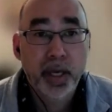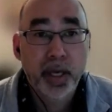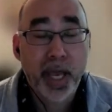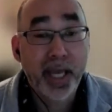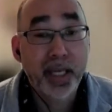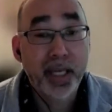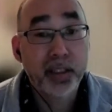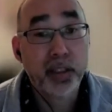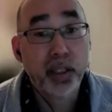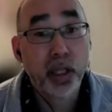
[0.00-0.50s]

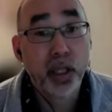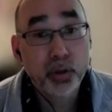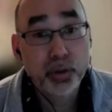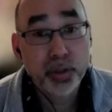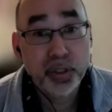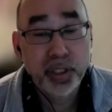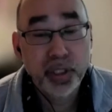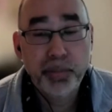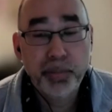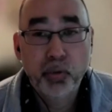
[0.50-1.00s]
A low
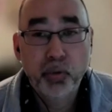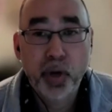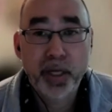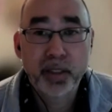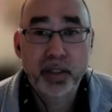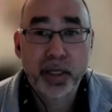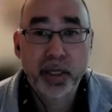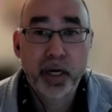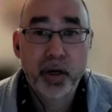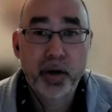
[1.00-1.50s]
sleep
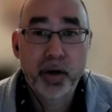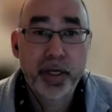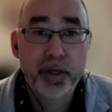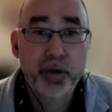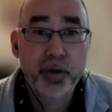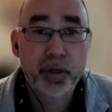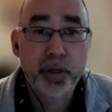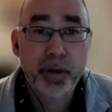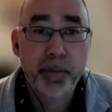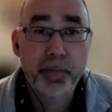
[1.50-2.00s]
regularity,
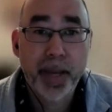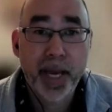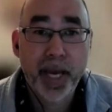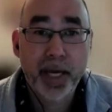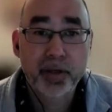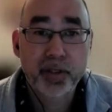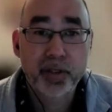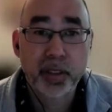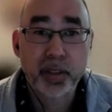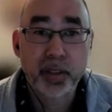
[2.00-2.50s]
you can
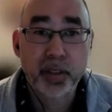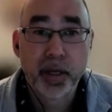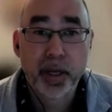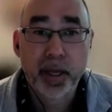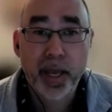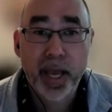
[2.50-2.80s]
imagine,